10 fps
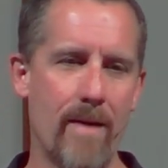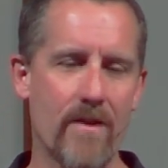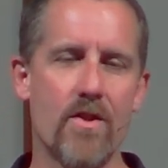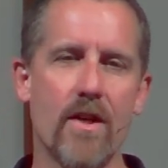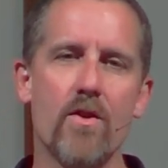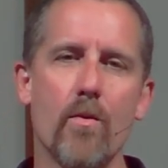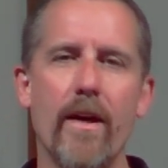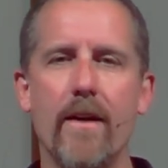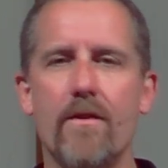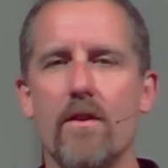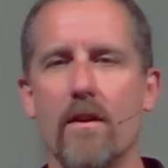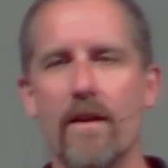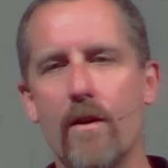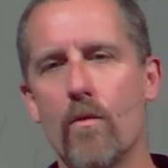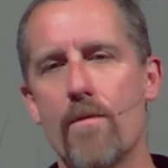6 weeks
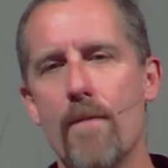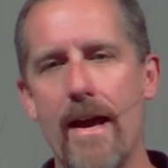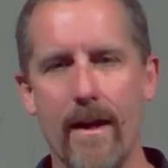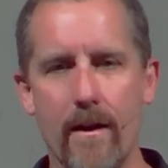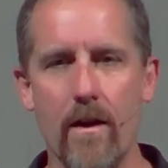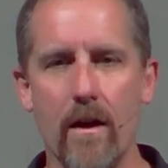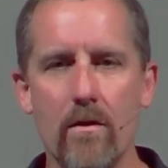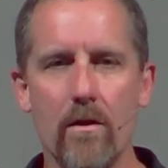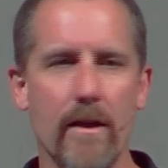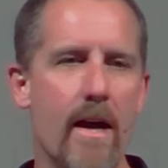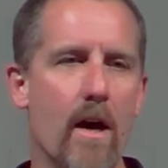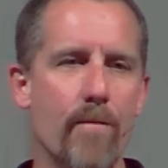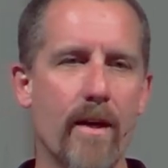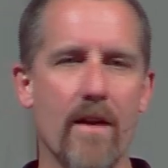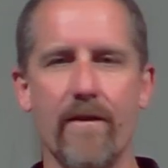living with my aunt and uncle and
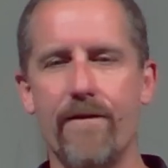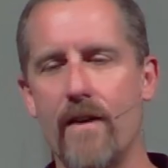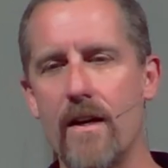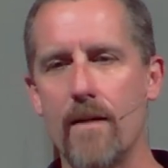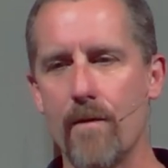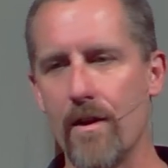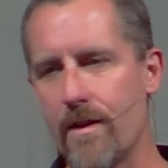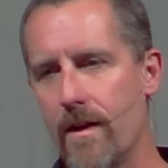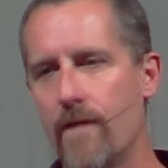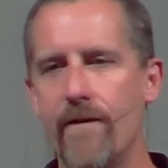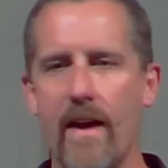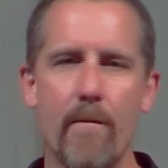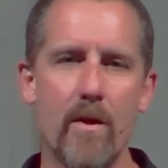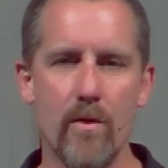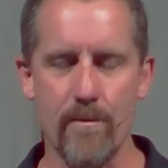helping on the farm that their
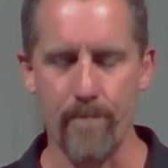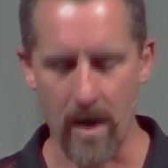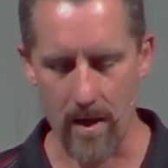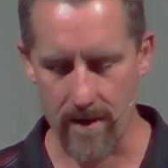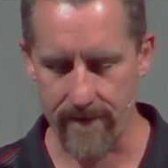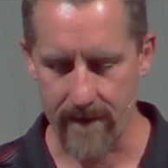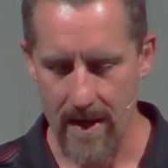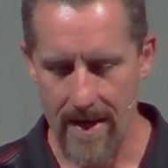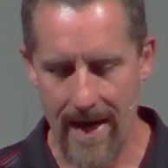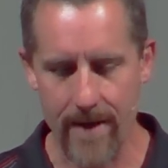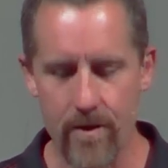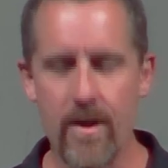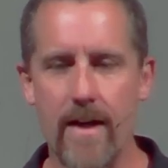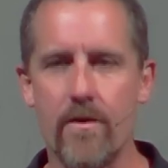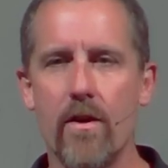family was a part of. I use
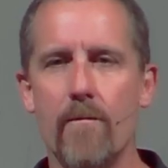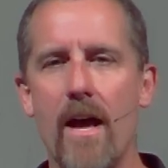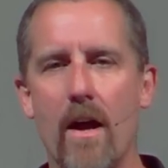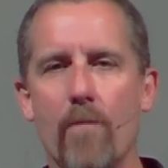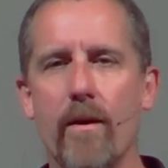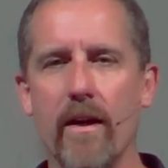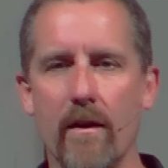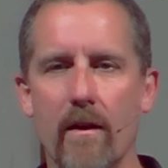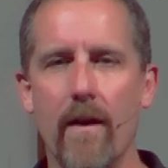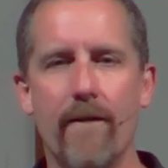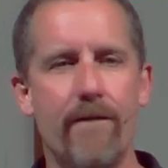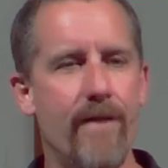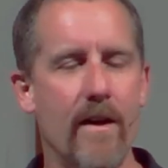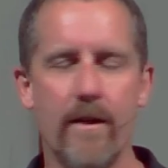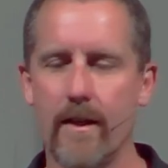that term helping
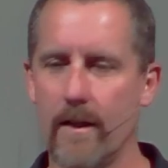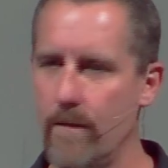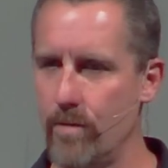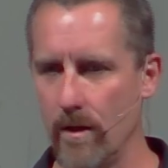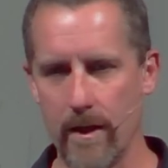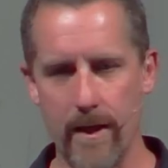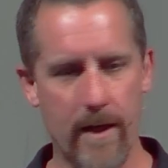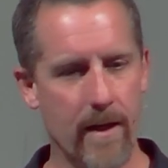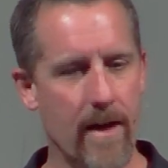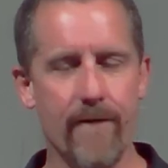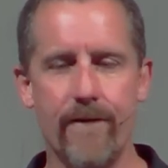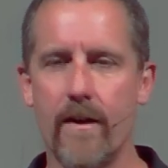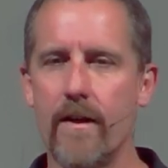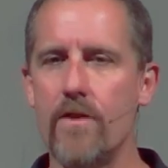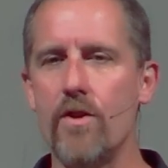very liberally and
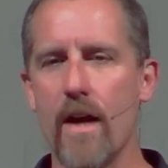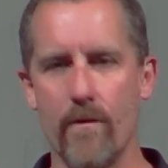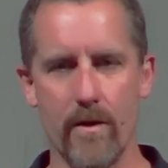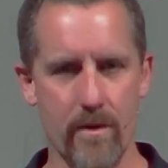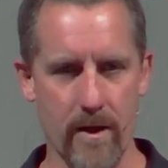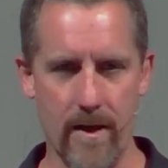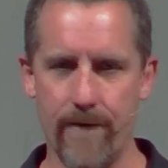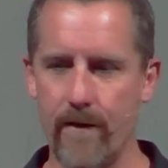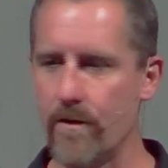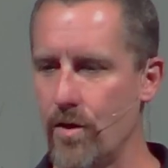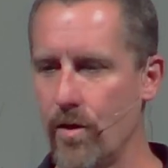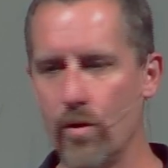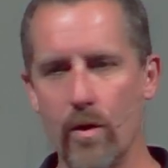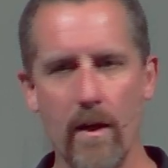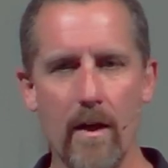very generously for two